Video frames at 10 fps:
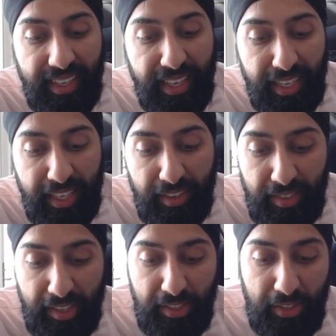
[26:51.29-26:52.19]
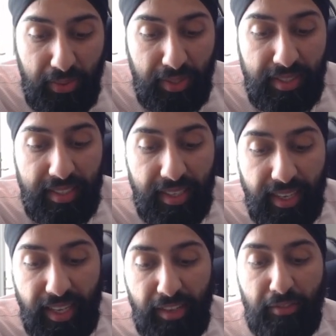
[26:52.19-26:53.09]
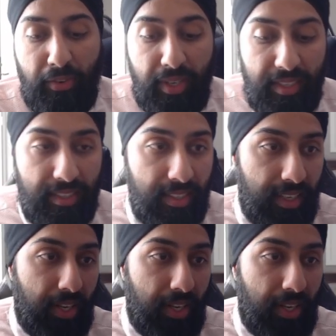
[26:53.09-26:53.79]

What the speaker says: it gives students a voice,